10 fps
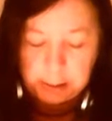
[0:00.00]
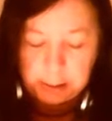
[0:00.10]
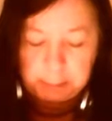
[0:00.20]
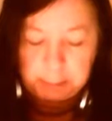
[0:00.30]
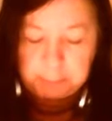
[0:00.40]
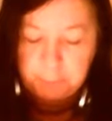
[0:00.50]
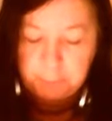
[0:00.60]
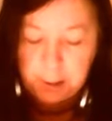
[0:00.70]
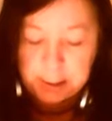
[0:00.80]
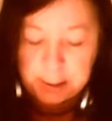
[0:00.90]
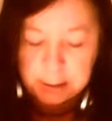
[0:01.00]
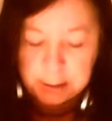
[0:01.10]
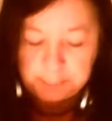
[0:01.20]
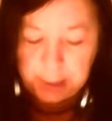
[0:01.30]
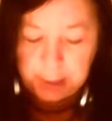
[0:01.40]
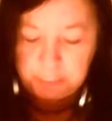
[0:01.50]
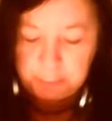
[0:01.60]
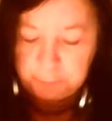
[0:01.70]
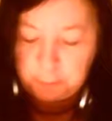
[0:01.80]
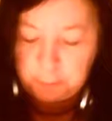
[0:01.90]
But beforehand, I
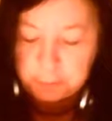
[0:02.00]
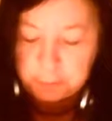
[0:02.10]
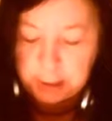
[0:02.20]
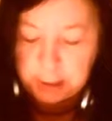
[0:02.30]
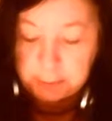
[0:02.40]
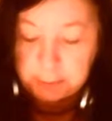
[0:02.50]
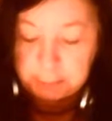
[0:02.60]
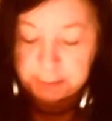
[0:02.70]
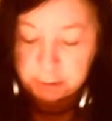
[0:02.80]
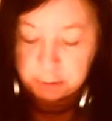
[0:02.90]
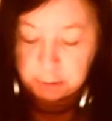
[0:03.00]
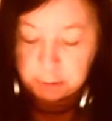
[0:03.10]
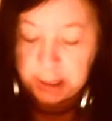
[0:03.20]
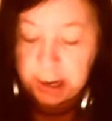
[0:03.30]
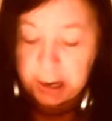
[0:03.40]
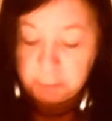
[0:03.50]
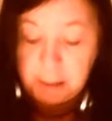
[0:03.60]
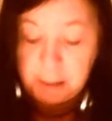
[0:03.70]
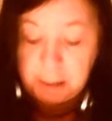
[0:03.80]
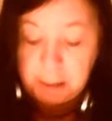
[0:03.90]
performed together with Pedro a
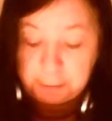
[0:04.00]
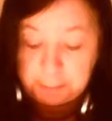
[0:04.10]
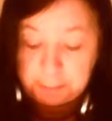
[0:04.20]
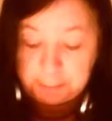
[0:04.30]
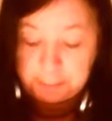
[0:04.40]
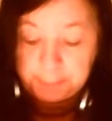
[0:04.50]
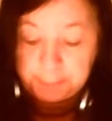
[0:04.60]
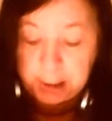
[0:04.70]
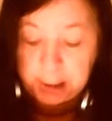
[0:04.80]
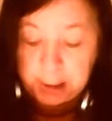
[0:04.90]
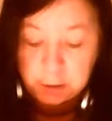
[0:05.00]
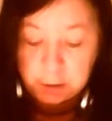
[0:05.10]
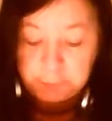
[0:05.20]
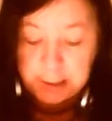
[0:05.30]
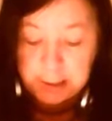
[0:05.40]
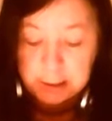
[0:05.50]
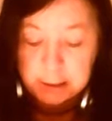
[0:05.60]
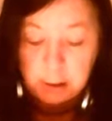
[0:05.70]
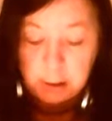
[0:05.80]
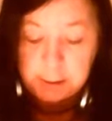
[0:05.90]
real marathon to face
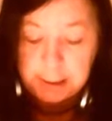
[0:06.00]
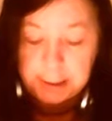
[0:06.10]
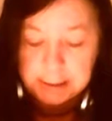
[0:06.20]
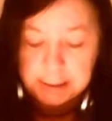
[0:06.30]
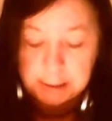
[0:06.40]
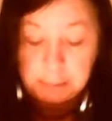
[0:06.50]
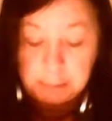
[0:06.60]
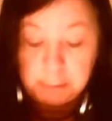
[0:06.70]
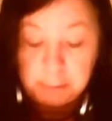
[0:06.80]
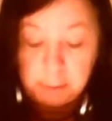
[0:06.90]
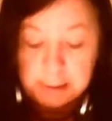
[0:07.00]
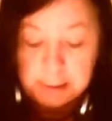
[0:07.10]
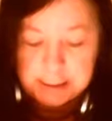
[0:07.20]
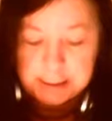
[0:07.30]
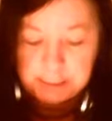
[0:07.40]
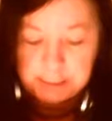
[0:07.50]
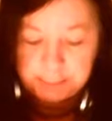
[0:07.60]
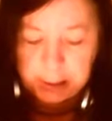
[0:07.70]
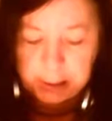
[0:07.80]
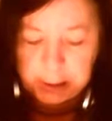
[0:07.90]
all the necessary bureaucracy.
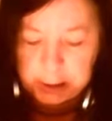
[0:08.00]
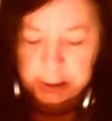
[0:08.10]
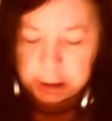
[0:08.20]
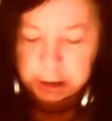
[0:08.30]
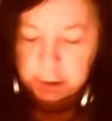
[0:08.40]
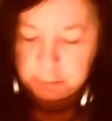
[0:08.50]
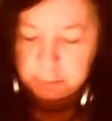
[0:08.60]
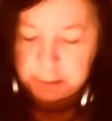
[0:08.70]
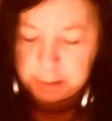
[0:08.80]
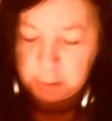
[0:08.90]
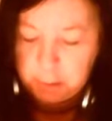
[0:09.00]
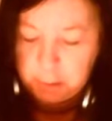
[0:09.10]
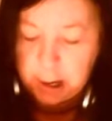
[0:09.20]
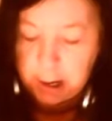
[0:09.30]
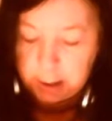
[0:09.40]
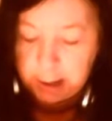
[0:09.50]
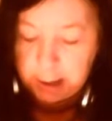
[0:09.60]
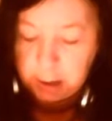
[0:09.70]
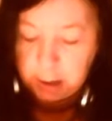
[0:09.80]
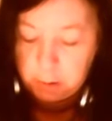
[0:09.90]
He showed me where and
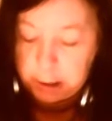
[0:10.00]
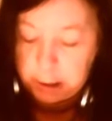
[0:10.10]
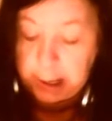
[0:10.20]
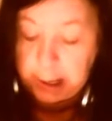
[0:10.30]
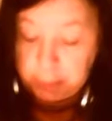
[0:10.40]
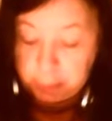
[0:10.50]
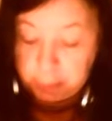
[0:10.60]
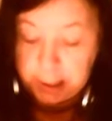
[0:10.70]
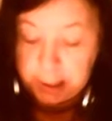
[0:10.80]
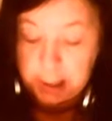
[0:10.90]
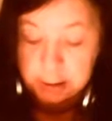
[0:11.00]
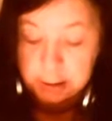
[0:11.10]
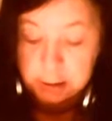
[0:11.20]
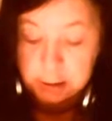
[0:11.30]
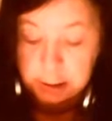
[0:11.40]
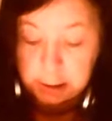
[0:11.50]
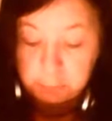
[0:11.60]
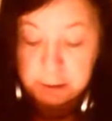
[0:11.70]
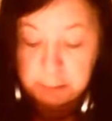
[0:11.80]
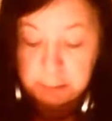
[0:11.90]
how and when I had to take
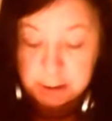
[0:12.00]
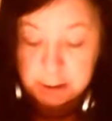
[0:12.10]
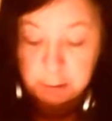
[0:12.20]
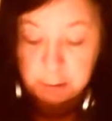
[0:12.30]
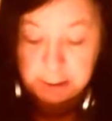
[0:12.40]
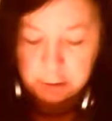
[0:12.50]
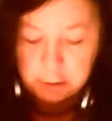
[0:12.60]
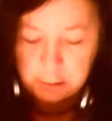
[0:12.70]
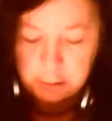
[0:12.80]
which bus or metro,